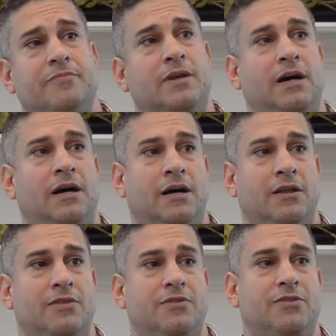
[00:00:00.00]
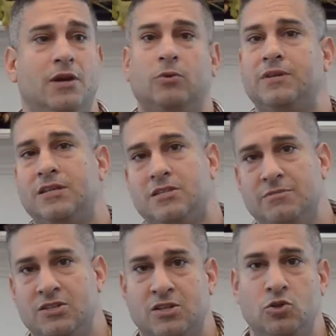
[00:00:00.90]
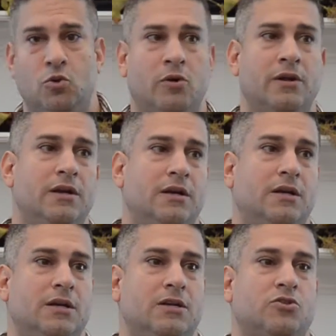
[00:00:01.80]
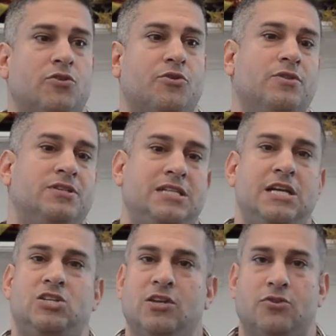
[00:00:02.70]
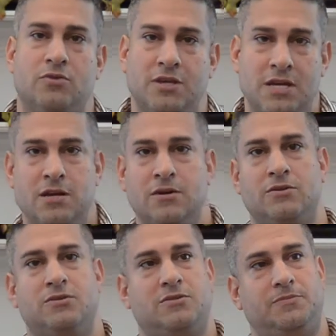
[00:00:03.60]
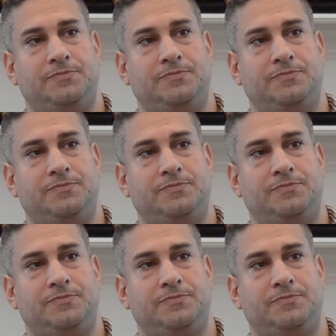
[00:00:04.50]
The Old Testament is ignored. So through this teaching, through the years,